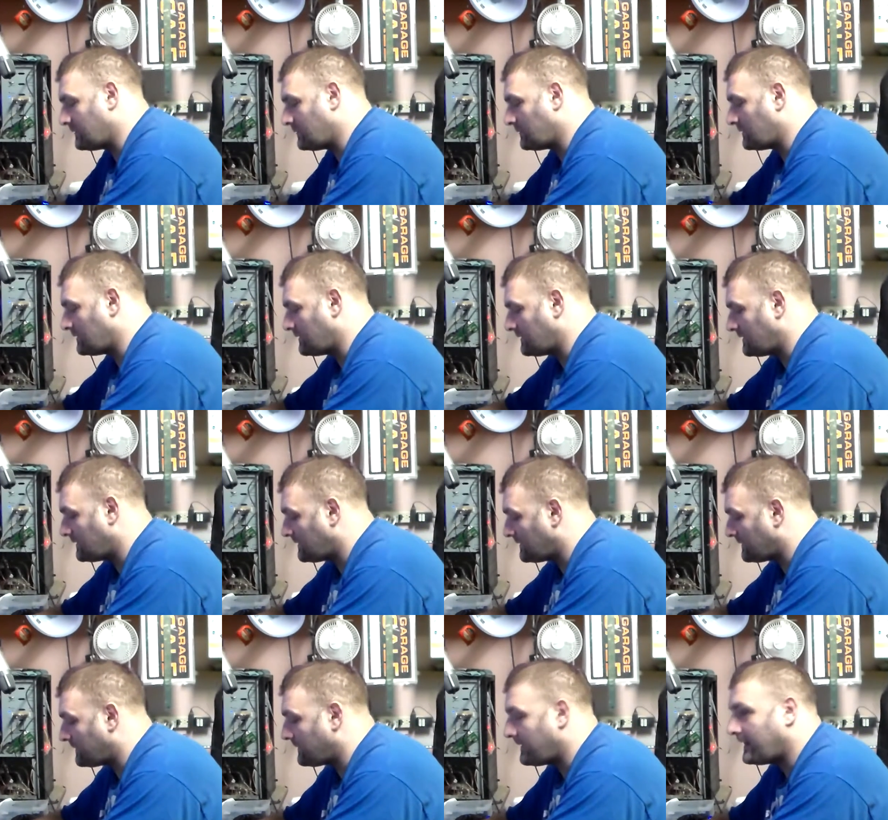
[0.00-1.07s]

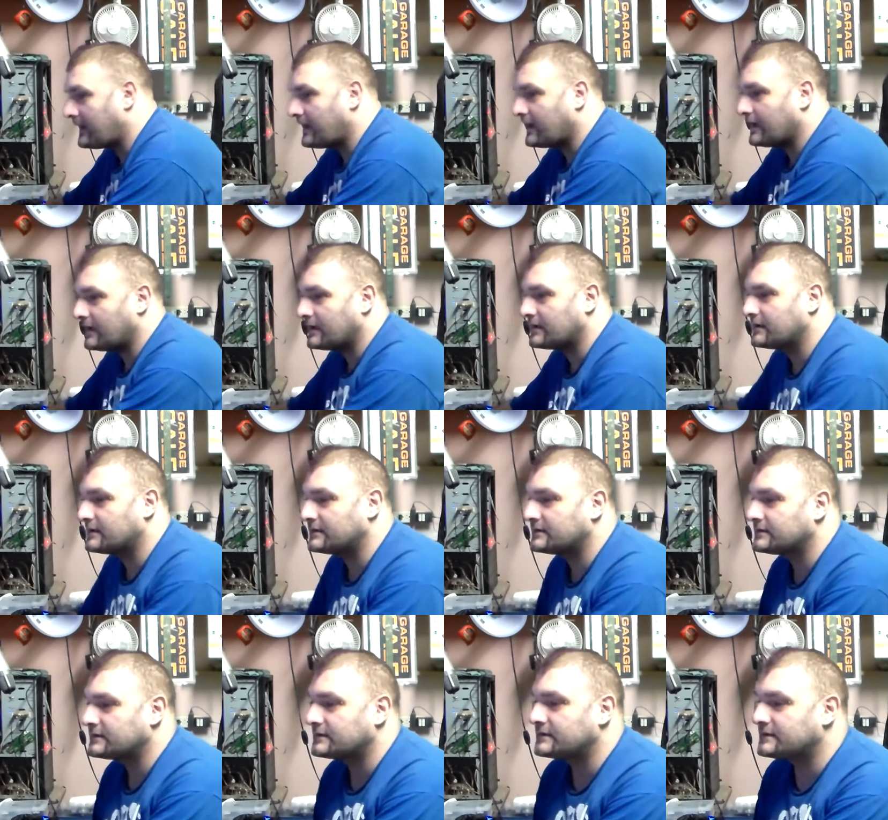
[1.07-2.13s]

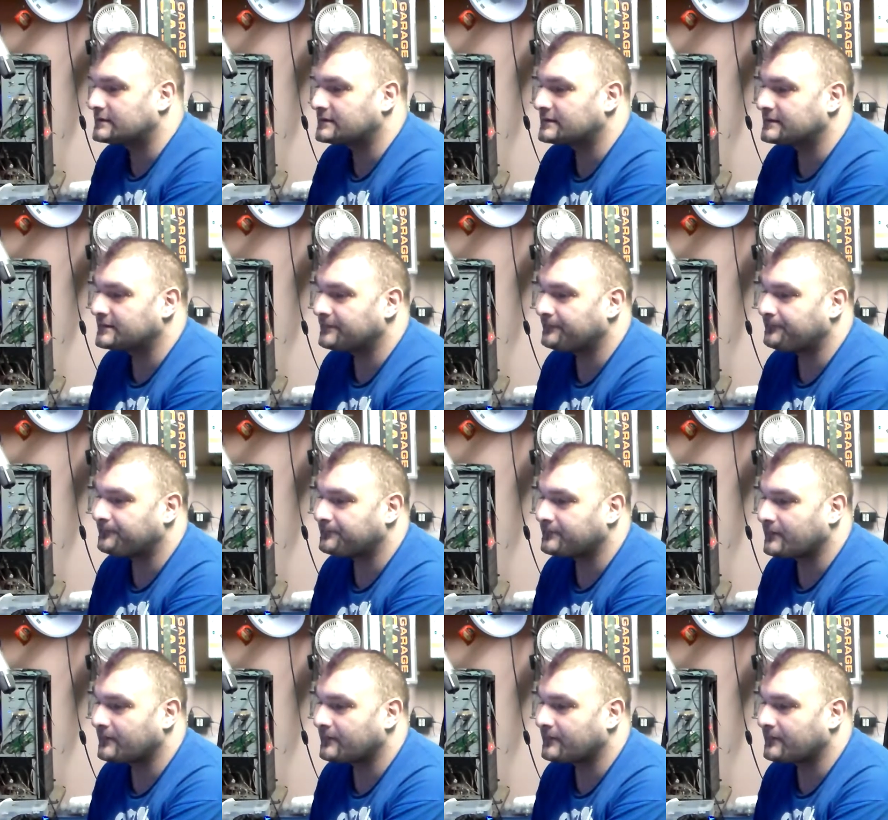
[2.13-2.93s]
Nothing is said.